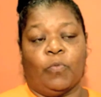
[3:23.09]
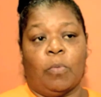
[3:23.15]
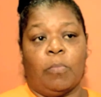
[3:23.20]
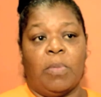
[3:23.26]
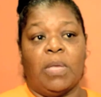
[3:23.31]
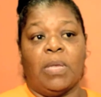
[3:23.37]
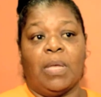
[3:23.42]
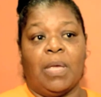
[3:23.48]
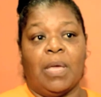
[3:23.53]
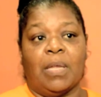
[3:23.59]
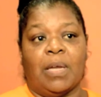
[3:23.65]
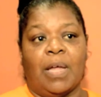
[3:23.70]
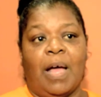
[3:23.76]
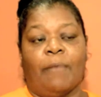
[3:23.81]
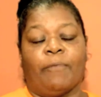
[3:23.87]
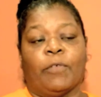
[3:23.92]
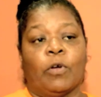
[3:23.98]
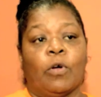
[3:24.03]
For me to get it,
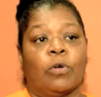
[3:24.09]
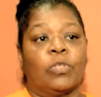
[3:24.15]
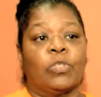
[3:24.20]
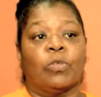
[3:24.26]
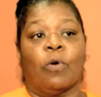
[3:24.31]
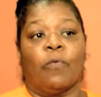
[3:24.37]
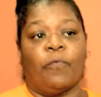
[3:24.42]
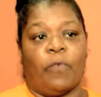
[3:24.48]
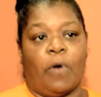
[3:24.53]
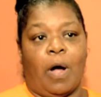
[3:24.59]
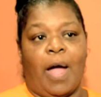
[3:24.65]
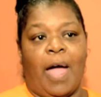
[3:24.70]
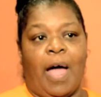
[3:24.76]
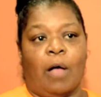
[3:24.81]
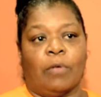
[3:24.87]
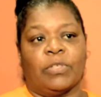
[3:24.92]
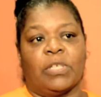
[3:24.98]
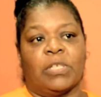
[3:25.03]
I have to go so far
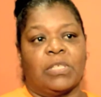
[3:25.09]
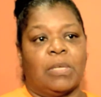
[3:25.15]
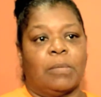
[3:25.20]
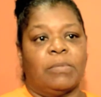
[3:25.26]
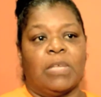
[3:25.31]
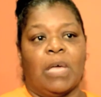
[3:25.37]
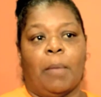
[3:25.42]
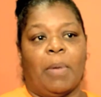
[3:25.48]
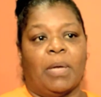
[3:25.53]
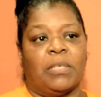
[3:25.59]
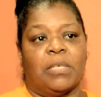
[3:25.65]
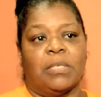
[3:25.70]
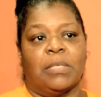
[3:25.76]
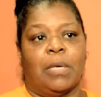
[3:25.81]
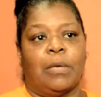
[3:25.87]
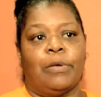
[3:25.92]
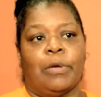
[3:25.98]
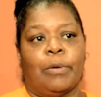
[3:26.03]
out to sometimes I
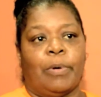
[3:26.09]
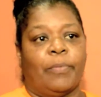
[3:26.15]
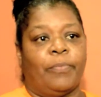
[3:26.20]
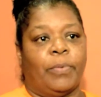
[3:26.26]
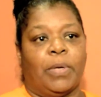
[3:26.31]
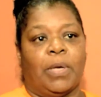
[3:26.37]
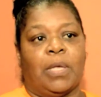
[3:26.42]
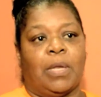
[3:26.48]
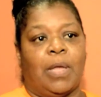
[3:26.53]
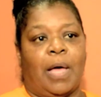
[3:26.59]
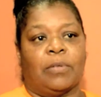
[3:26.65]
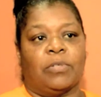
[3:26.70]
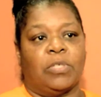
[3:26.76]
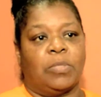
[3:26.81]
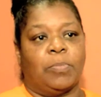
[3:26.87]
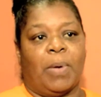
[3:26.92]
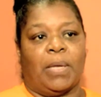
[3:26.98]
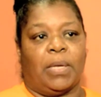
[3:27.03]
just say, you know what, forget it, I'll
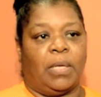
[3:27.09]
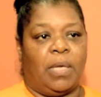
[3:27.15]
just buy the